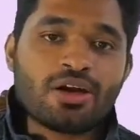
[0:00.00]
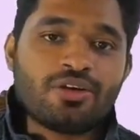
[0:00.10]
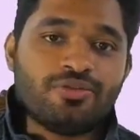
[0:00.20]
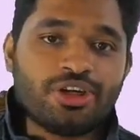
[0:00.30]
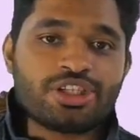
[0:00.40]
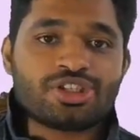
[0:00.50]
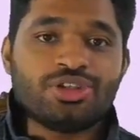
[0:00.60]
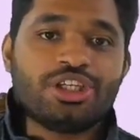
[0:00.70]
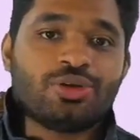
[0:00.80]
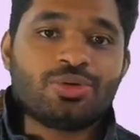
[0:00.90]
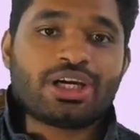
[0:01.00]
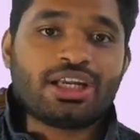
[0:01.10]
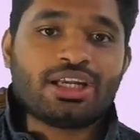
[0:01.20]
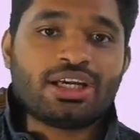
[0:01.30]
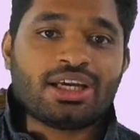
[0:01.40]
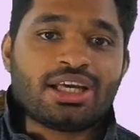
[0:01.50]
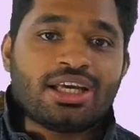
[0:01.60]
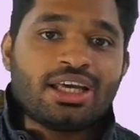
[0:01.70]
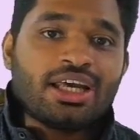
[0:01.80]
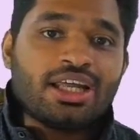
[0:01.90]
First, you need to look at
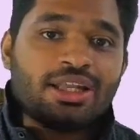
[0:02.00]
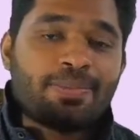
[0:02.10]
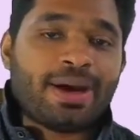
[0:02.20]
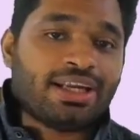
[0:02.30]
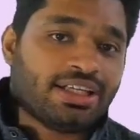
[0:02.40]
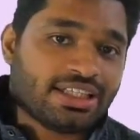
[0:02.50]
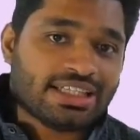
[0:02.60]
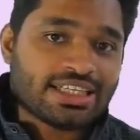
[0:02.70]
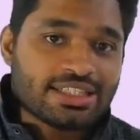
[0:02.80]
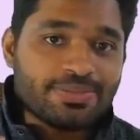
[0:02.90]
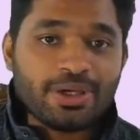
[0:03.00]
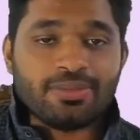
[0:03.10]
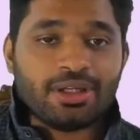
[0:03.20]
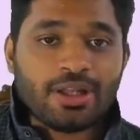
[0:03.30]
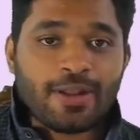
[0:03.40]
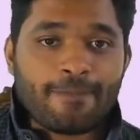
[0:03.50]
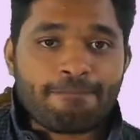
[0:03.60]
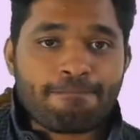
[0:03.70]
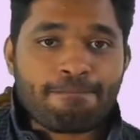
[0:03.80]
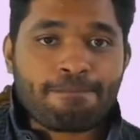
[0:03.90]
the penalty that is payable.
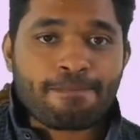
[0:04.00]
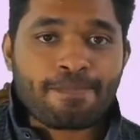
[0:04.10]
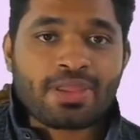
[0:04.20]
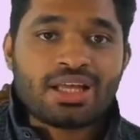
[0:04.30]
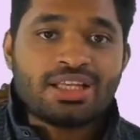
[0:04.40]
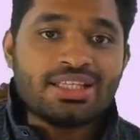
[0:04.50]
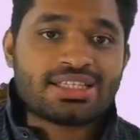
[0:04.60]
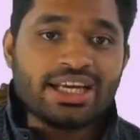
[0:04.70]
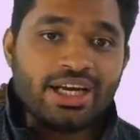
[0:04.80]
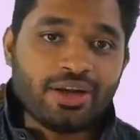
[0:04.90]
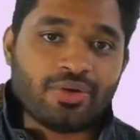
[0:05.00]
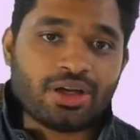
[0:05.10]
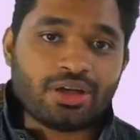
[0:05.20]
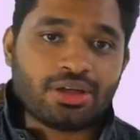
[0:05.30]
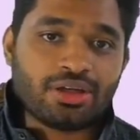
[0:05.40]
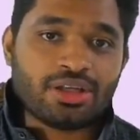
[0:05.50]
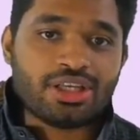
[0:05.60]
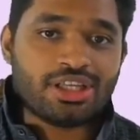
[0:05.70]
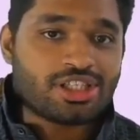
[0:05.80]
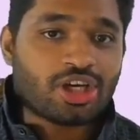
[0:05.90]
The second one
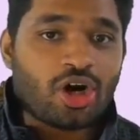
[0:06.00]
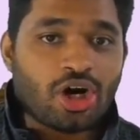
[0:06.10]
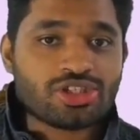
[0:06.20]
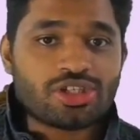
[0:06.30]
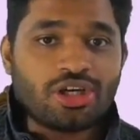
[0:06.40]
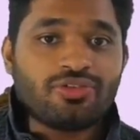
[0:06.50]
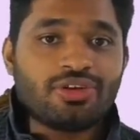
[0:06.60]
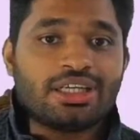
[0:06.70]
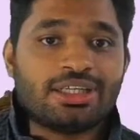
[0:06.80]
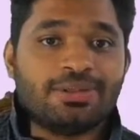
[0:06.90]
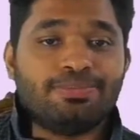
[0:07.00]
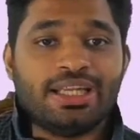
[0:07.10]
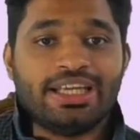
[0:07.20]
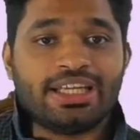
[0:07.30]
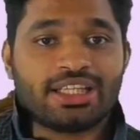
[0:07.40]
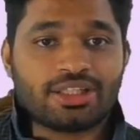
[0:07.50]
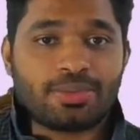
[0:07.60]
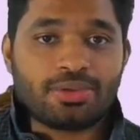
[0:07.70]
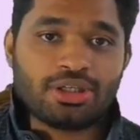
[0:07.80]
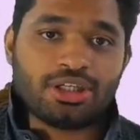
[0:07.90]
is the cost of completing the
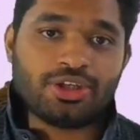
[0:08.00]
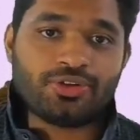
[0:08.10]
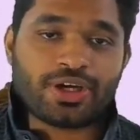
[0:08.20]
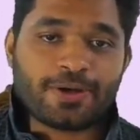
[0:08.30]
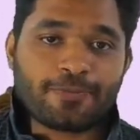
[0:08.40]
contract.